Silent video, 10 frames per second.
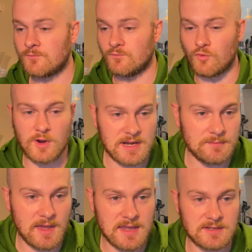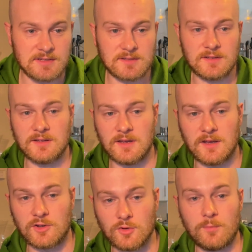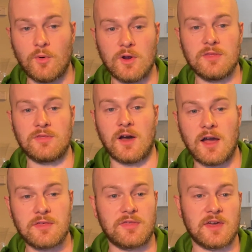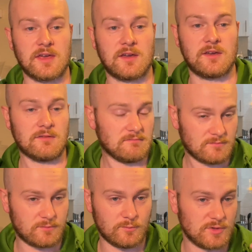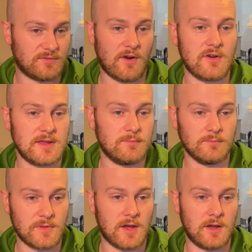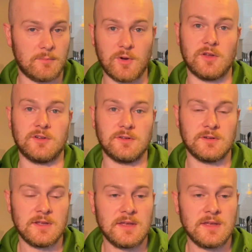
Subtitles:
really made a good point that I think was very pertinent,